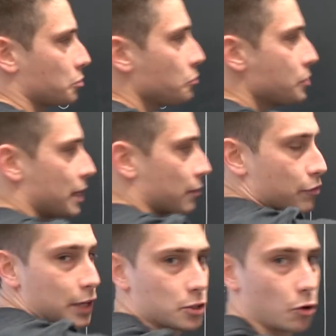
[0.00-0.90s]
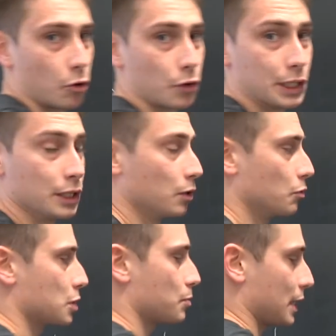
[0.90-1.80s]
2 n factorial,
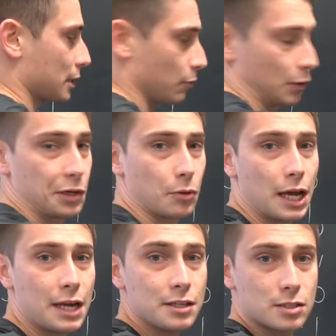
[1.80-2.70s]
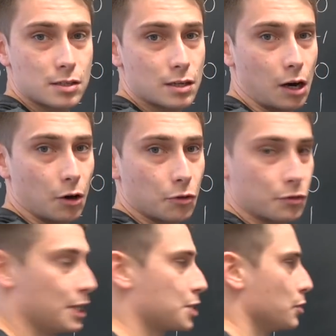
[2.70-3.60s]
respectively, where n is out
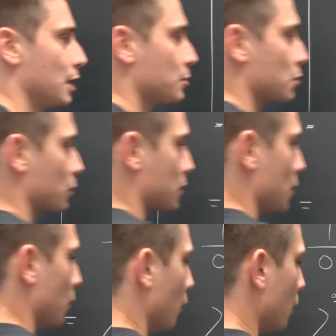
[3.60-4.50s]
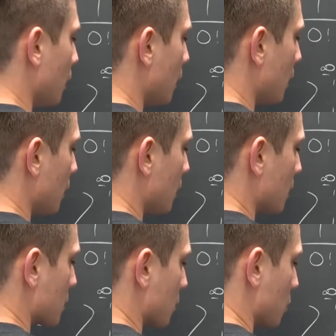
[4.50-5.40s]
of natural numbers with 0.
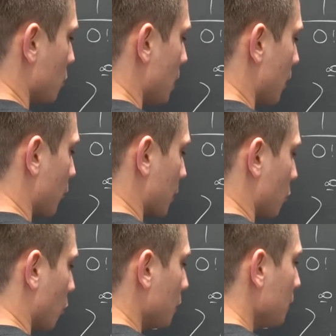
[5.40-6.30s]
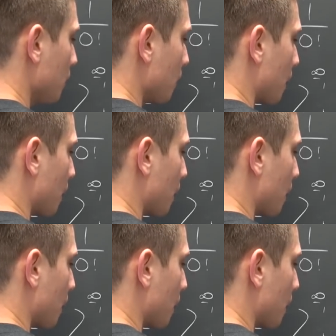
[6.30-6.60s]
So 2n factorial.